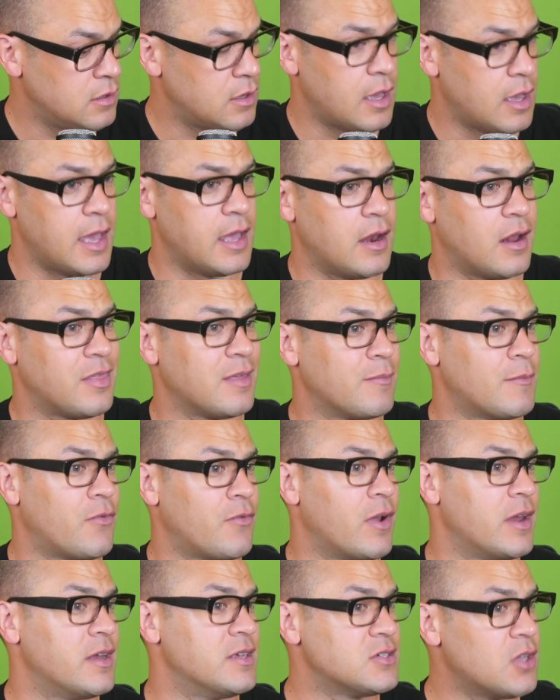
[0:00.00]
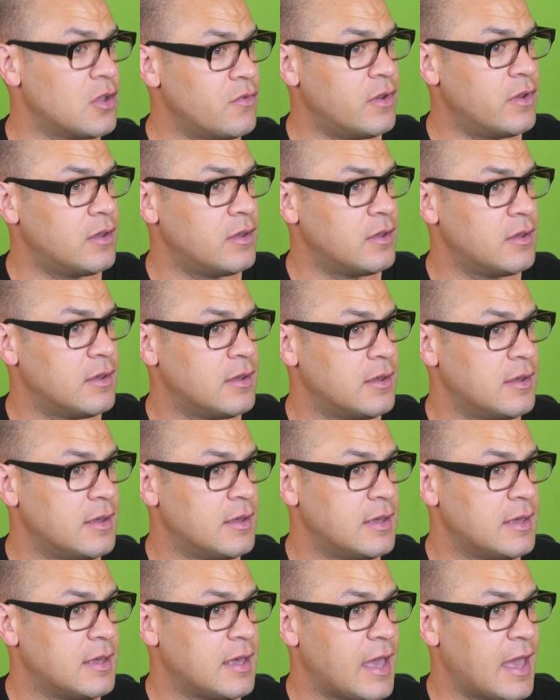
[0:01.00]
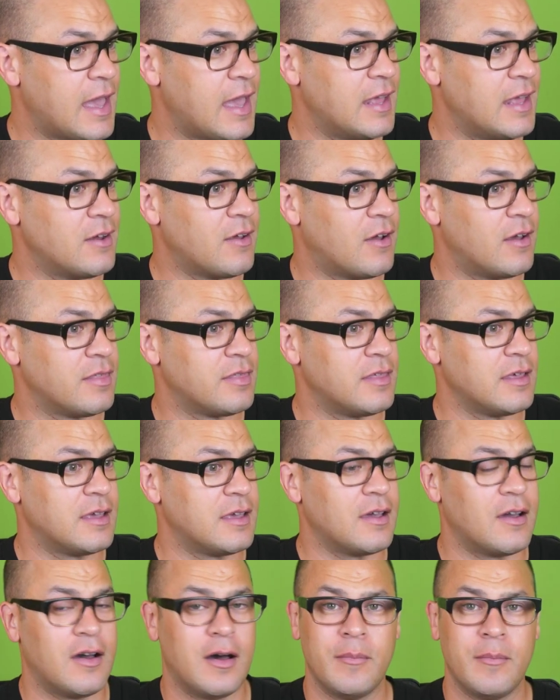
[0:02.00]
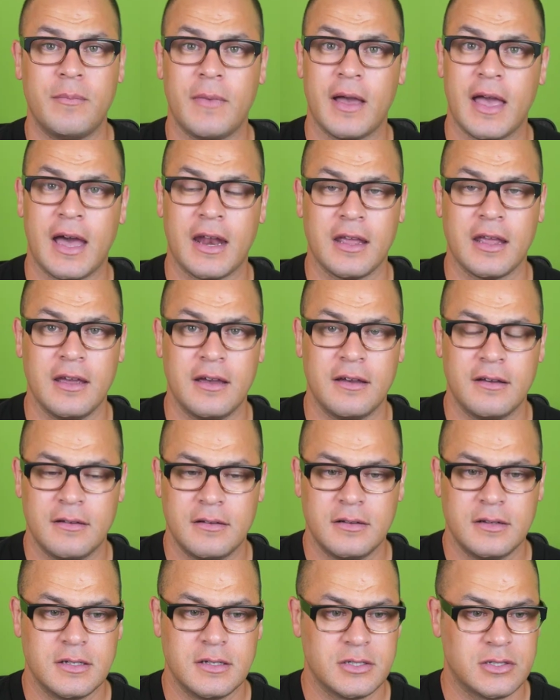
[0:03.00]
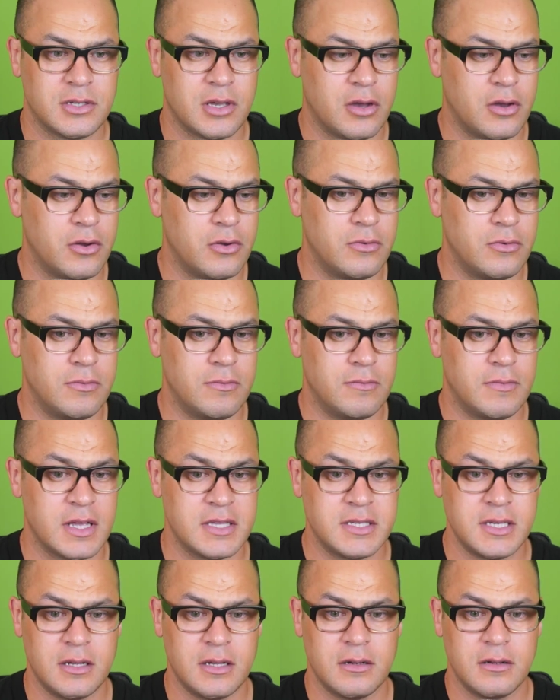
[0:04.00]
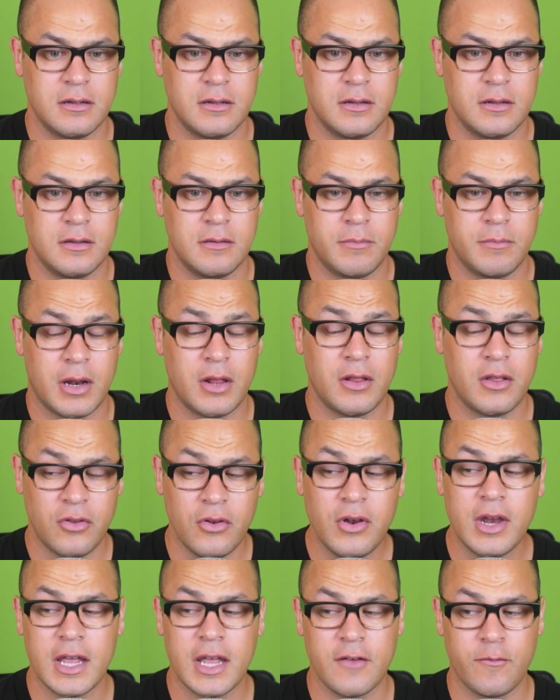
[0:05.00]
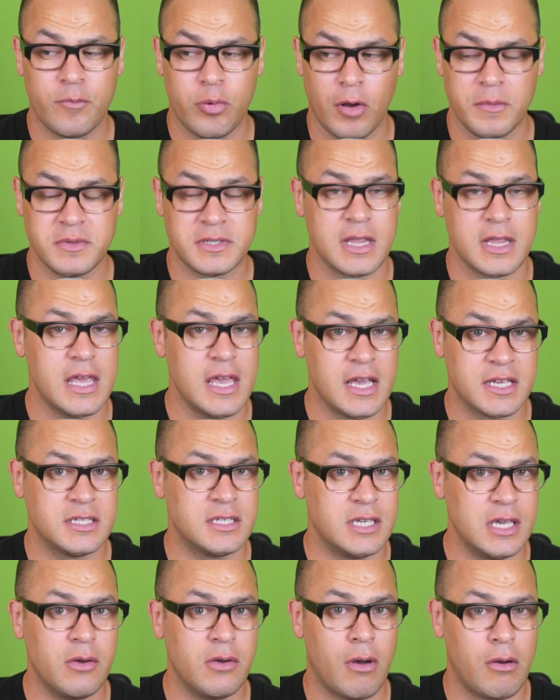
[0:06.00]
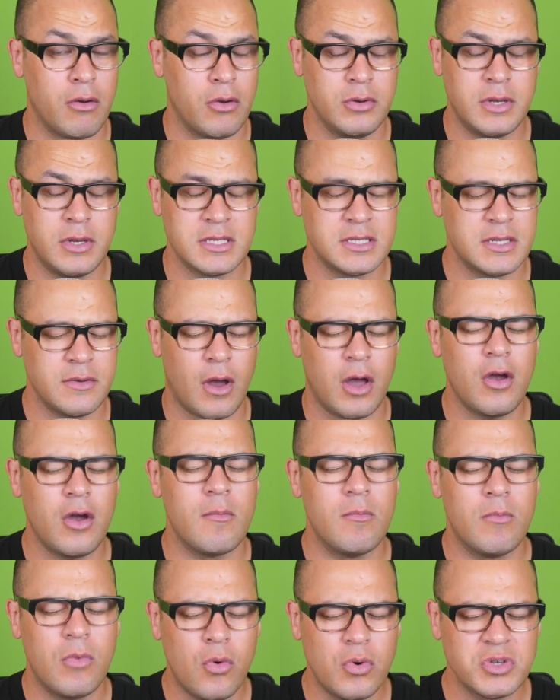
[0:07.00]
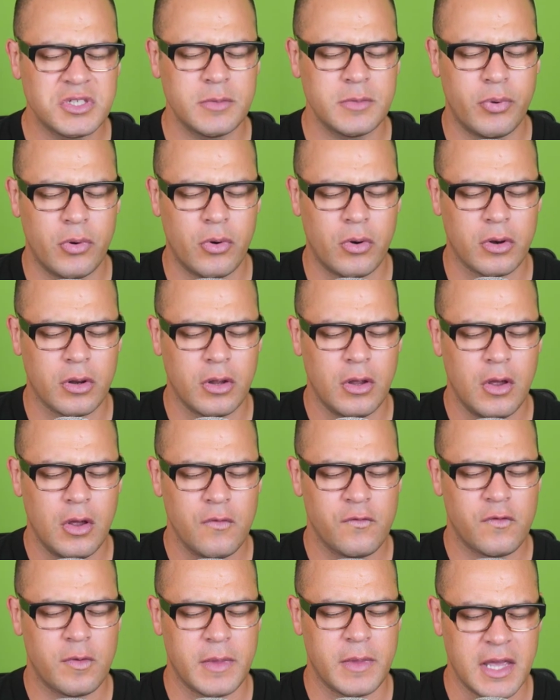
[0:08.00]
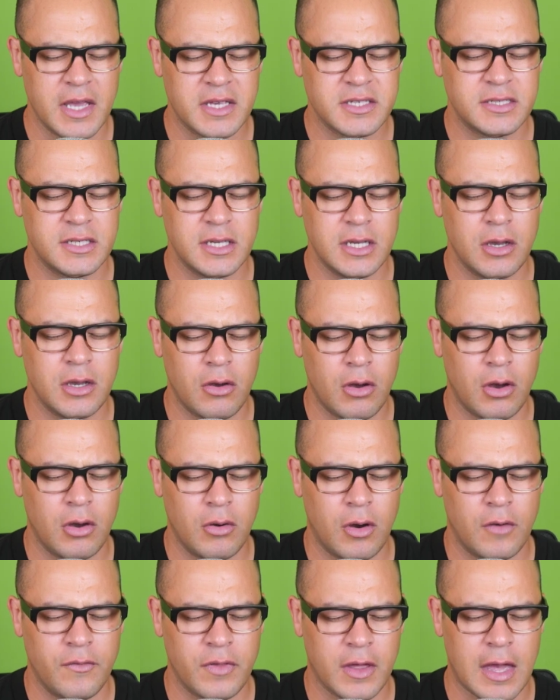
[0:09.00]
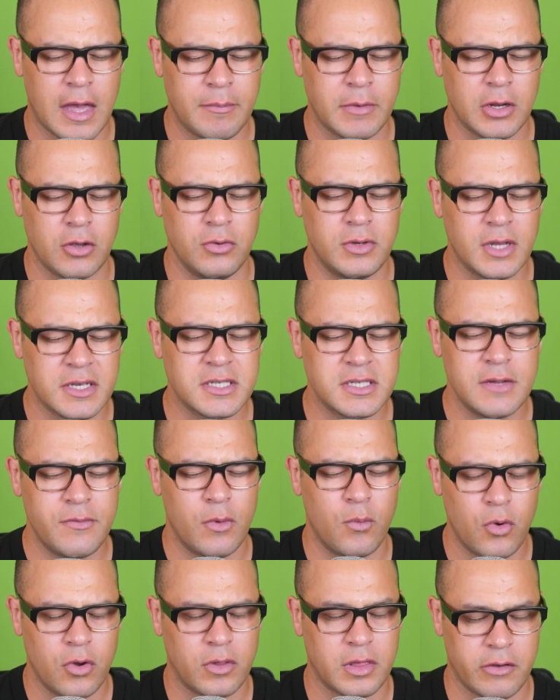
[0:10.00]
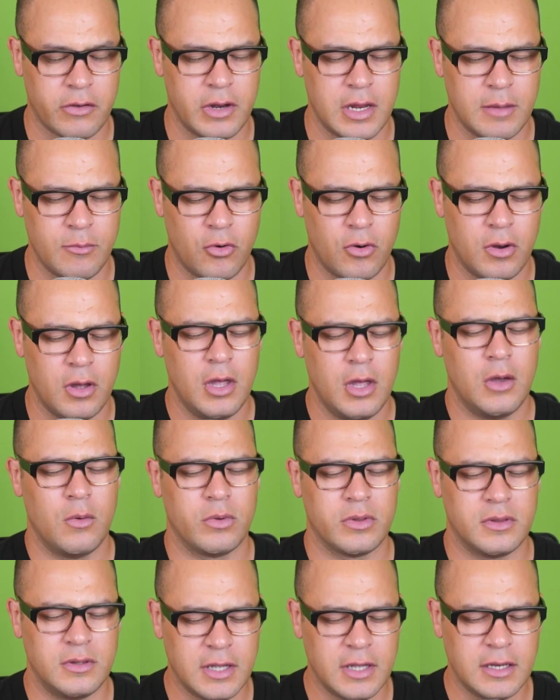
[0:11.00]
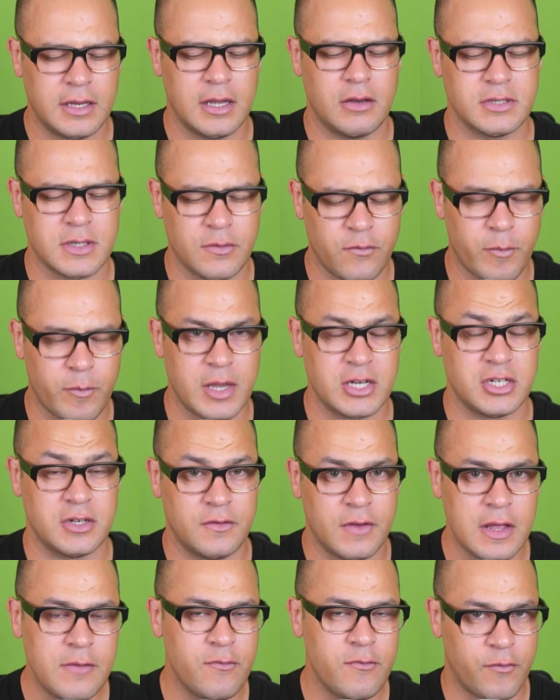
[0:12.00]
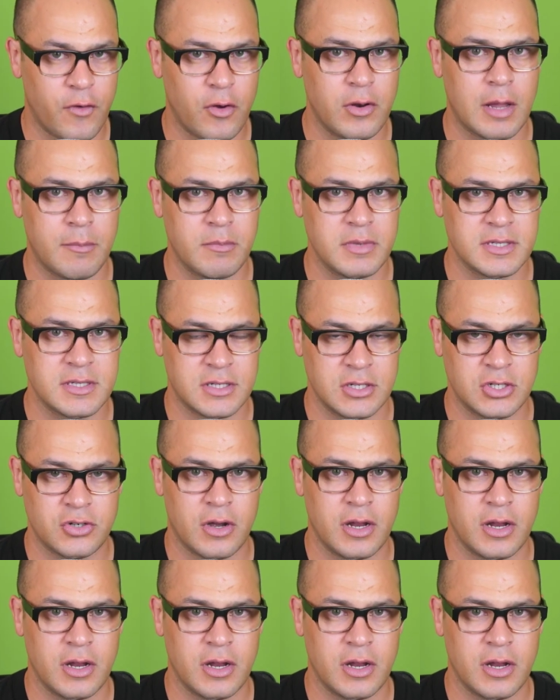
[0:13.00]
And I think my rant is over, and I think I'm out of here. So that's it. But I do need to give props to the ex-COO who doesn't. I got more support from the ex-COO of the company who doesn't even work there anymore, with details, information, even phone numbers to try